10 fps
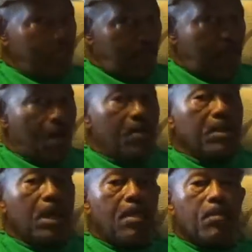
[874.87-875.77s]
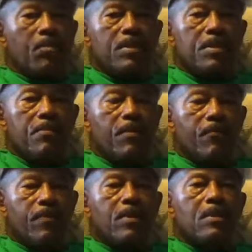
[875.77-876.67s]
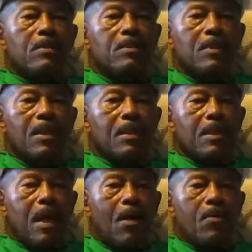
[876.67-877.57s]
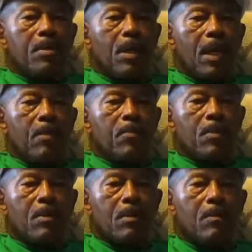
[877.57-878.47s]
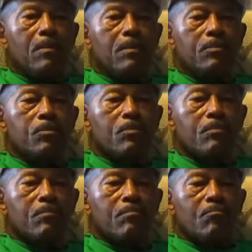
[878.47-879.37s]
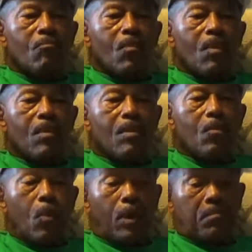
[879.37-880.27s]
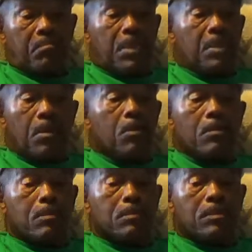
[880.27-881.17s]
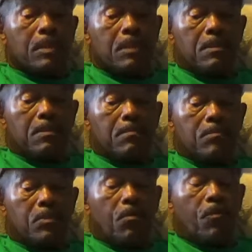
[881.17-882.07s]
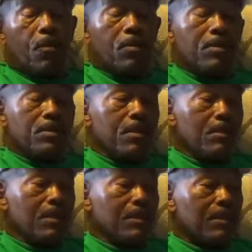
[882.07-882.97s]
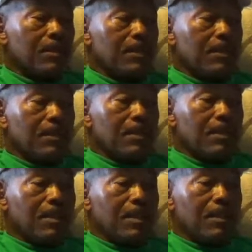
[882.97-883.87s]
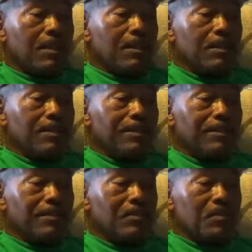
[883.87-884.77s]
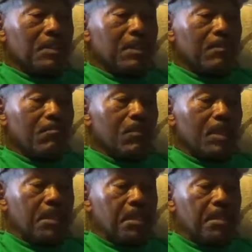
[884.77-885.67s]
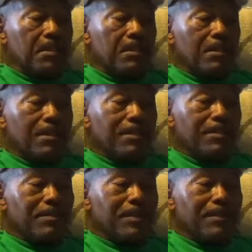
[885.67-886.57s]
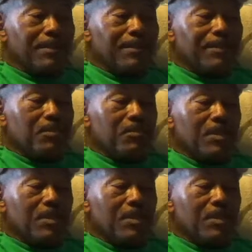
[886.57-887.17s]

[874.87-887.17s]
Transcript: how he came to receive the funds, how he came to know what he knows, and so forth and so on. Uh, it ends in a, in a